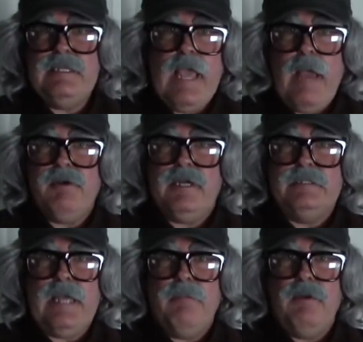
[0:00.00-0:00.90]
the
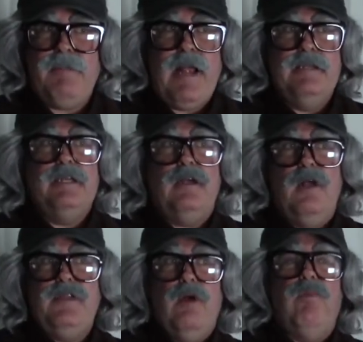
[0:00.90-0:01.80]
Abracadabra brand
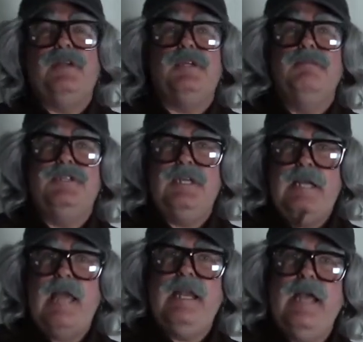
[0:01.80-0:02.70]
on their washing machine
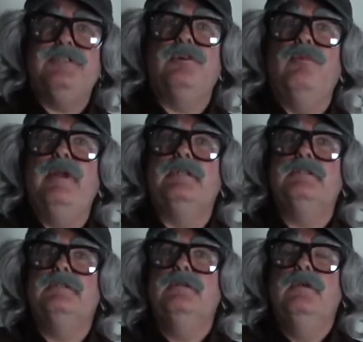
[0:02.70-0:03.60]
had an extra
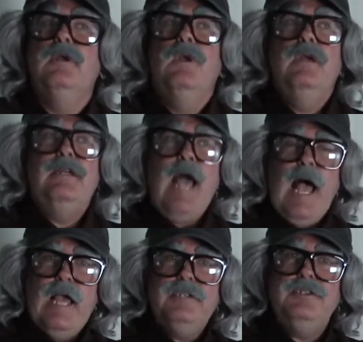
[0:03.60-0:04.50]
rinse.
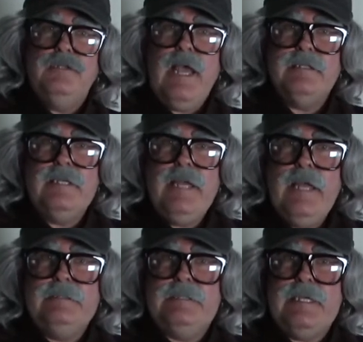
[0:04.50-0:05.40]
Now in
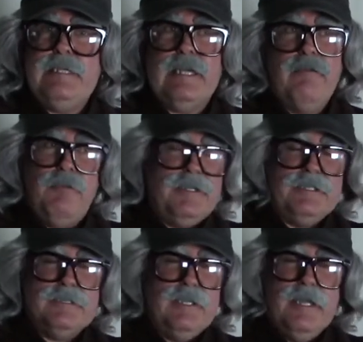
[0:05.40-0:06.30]
2019, the government
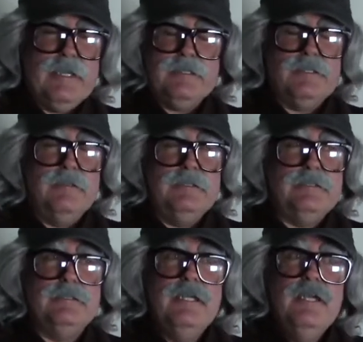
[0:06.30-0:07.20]
doesn't like extra
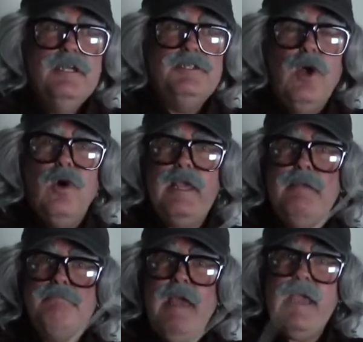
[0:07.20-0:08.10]
rinses. So
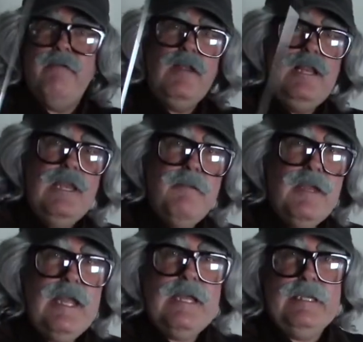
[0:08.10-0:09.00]
it may have
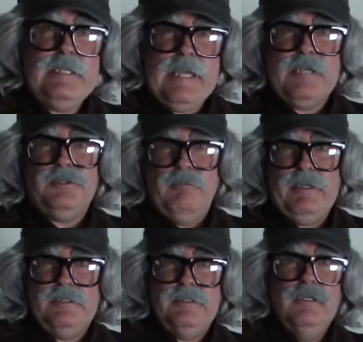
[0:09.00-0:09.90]
eliminated the extra
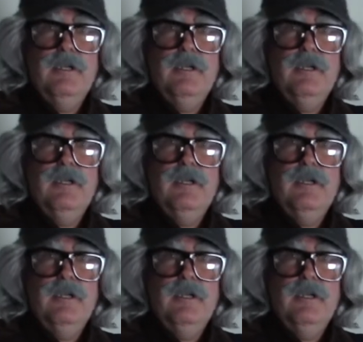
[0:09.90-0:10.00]
rinse.